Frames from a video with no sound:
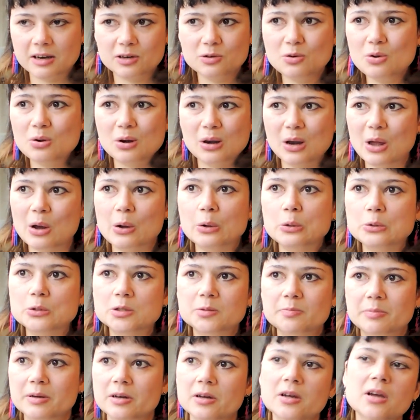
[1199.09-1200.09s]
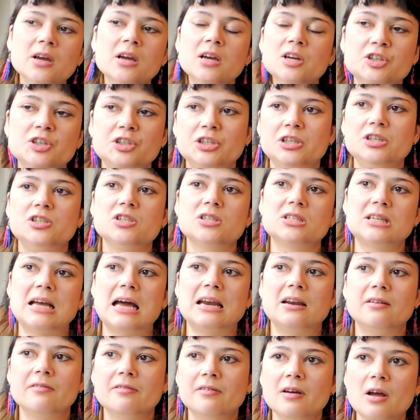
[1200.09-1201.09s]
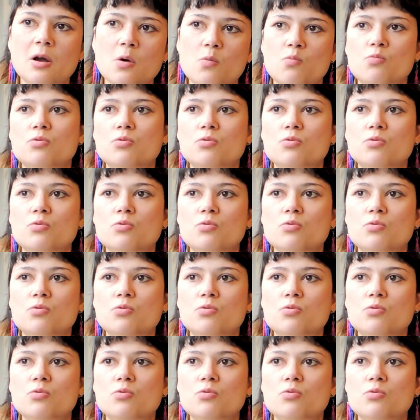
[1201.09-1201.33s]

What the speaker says: Like, not loads, but she just kind of